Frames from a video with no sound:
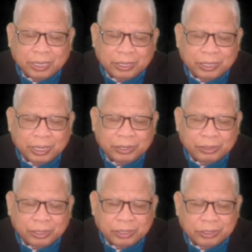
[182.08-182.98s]
They are
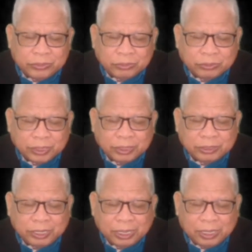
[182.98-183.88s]
the adherents of
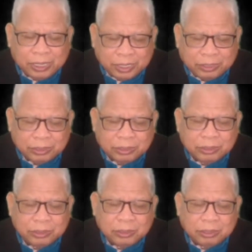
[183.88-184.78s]
the
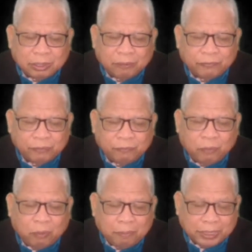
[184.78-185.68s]
taqlid of
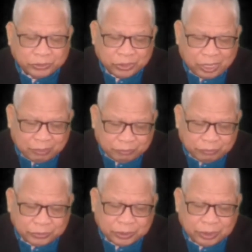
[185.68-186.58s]
the four
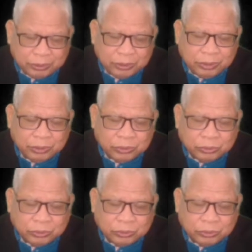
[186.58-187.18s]
mazhab. Right?